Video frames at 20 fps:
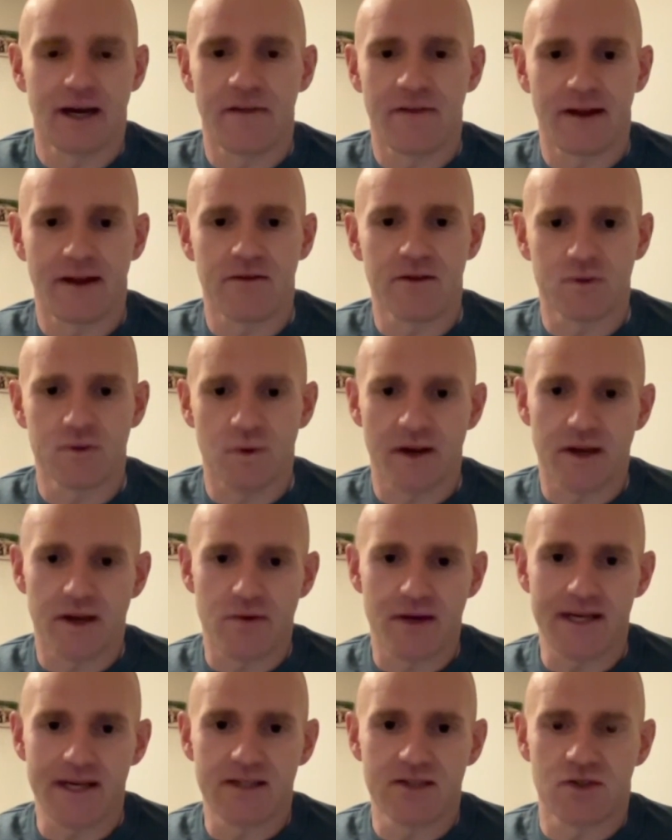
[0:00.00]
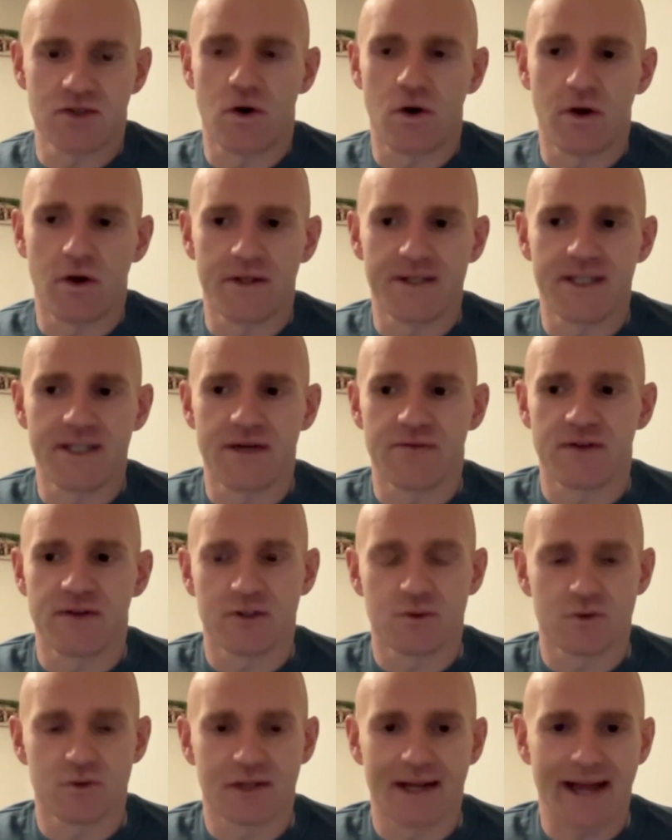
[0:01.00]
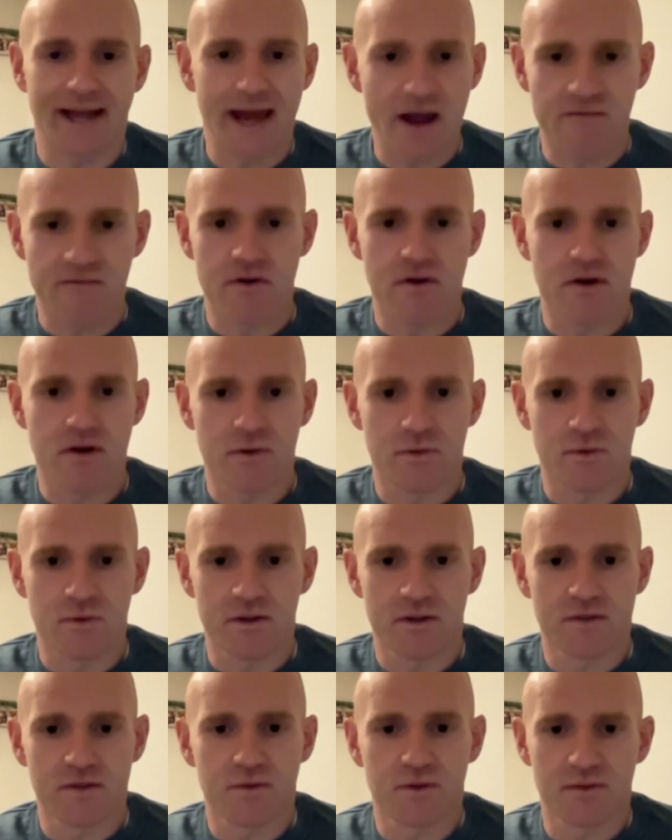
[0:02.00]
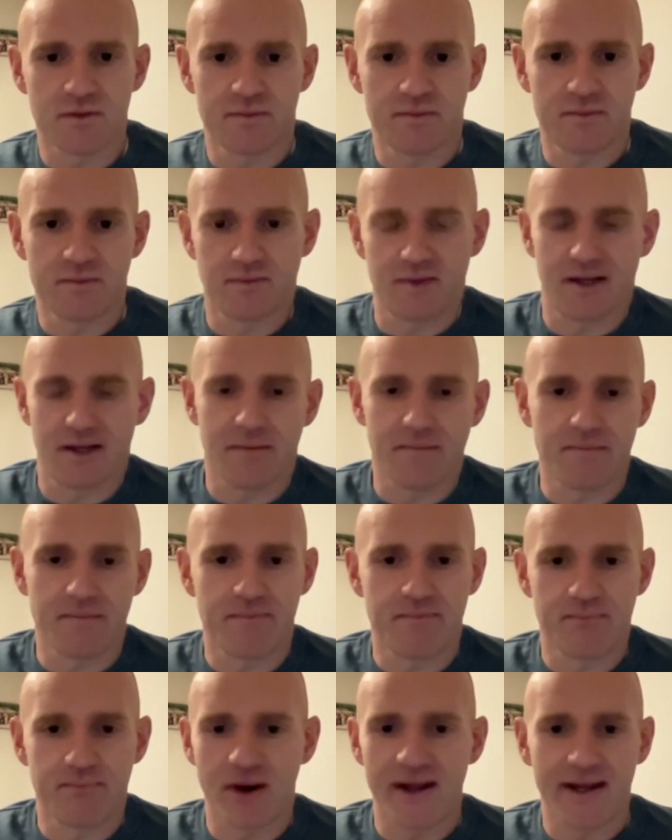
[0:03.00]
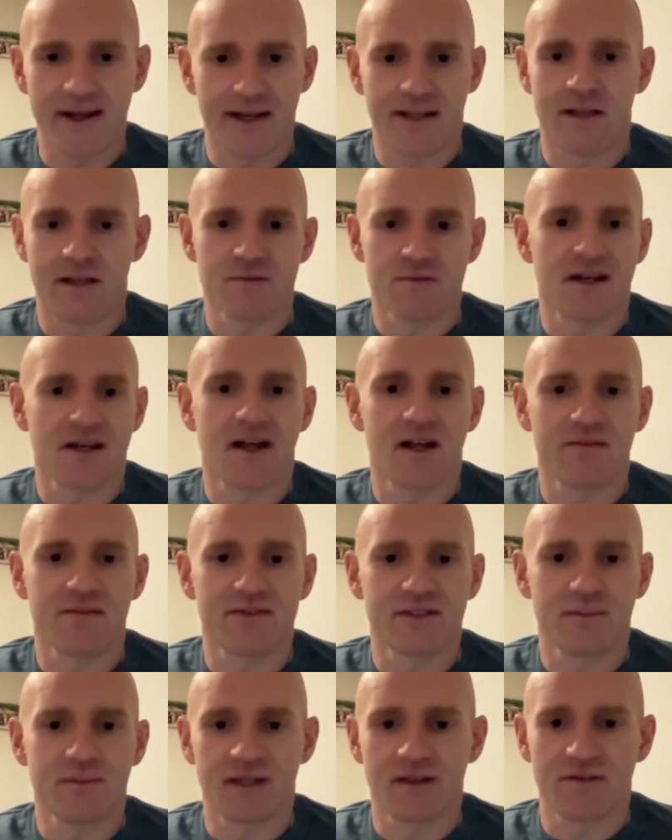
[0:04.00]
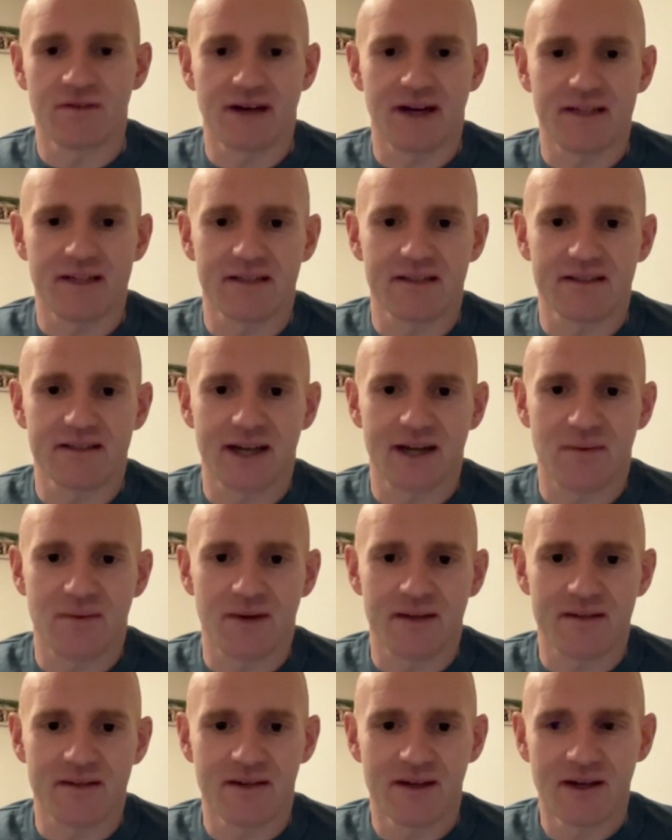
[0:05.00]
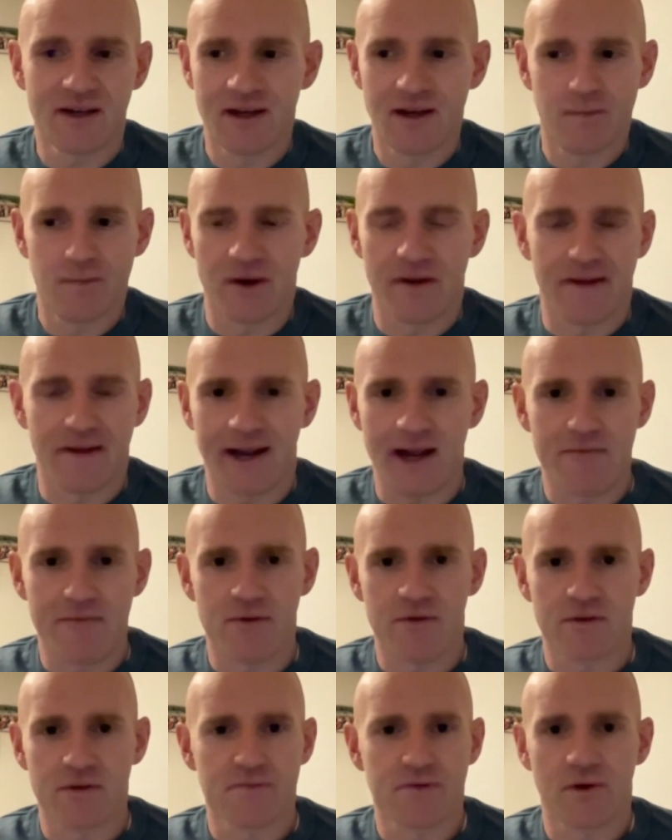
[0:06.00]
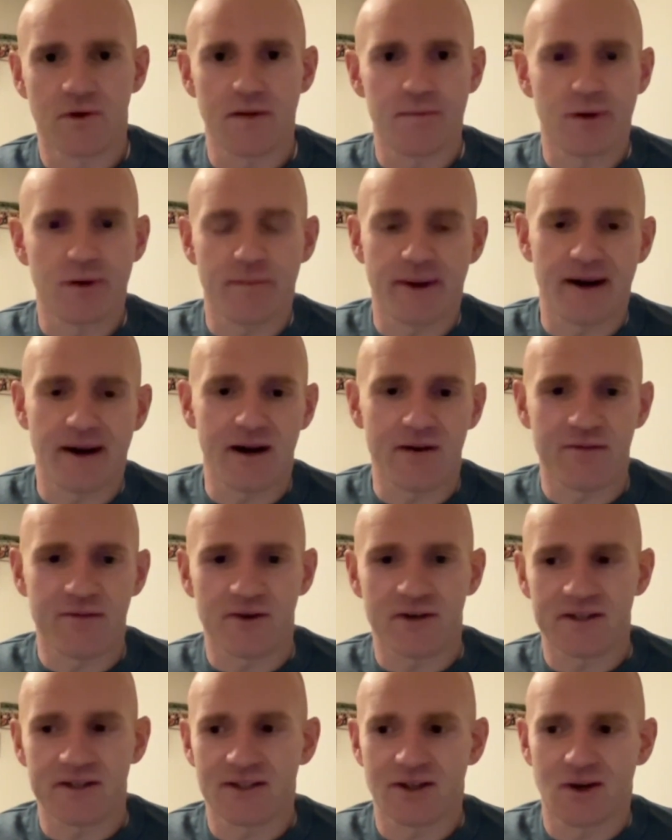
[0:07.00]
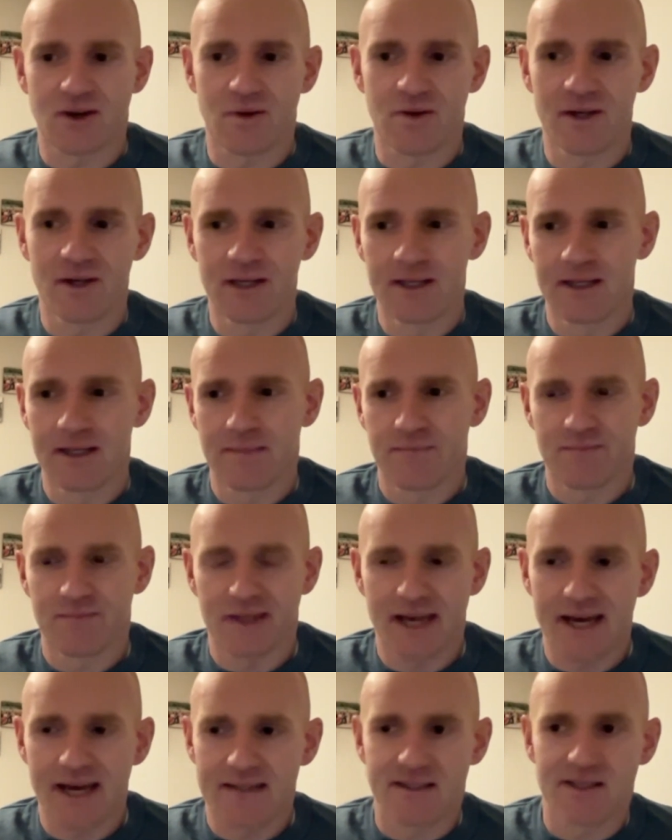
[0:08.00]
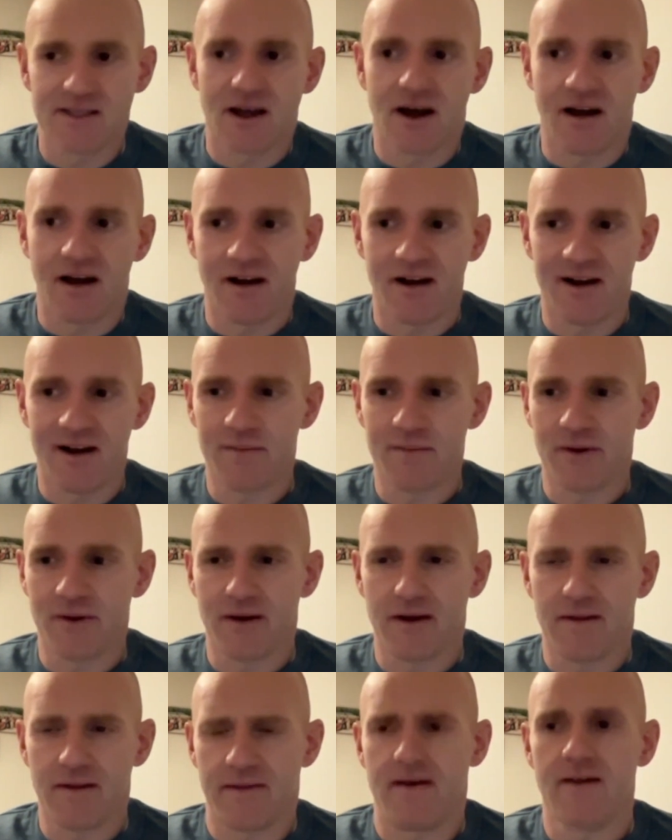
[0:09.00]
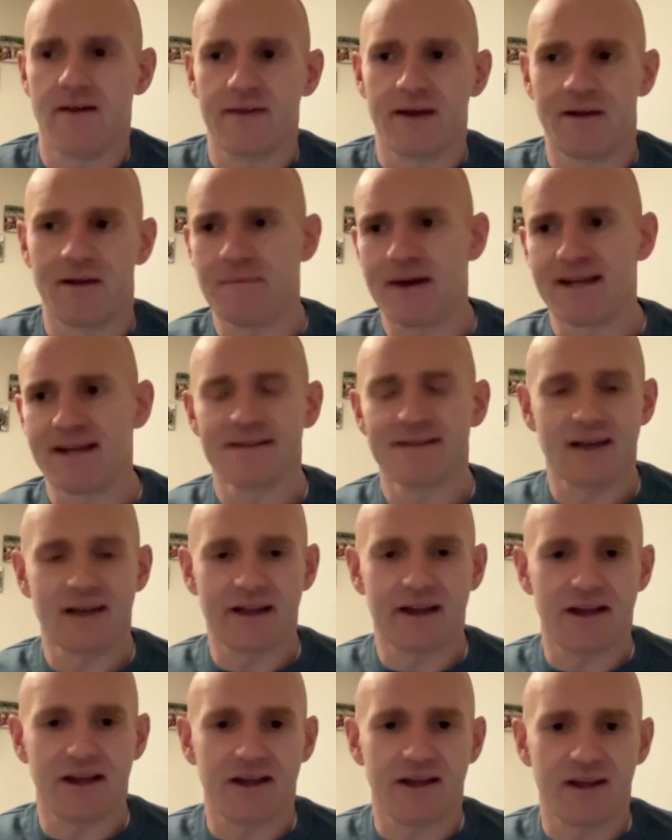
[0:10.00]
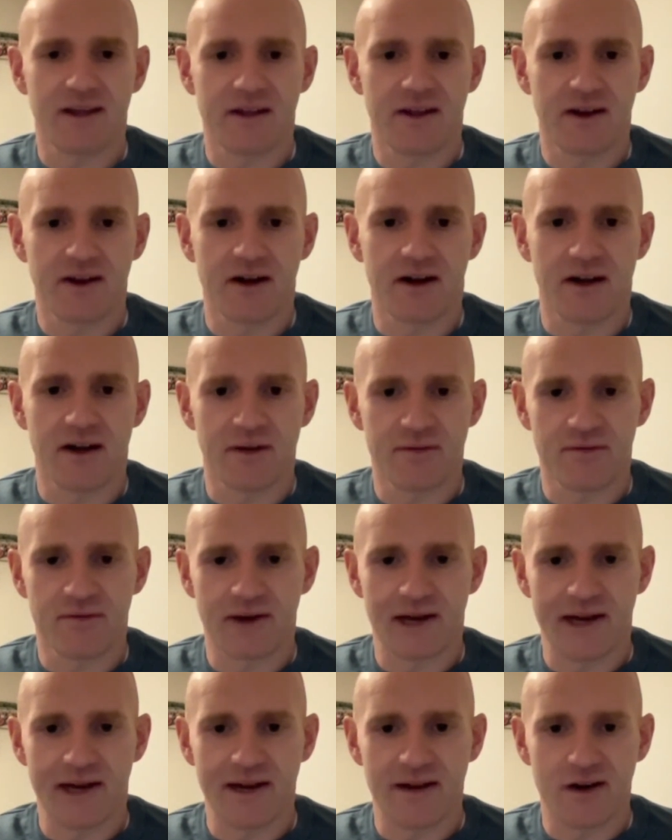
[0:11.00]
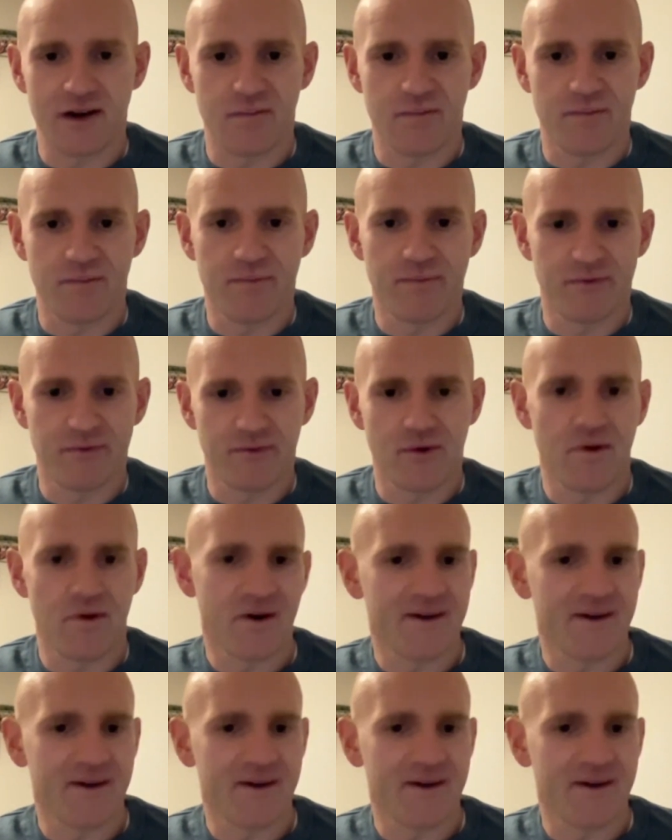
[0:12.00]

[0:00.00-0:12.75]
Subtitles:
I think it was where you really saw the difference, was like everyone was like breaking themselves to be the fastest downwind, but I think everyone was fully prepared for it. So yes, it's hard, but I think mentally you're kind of really up for a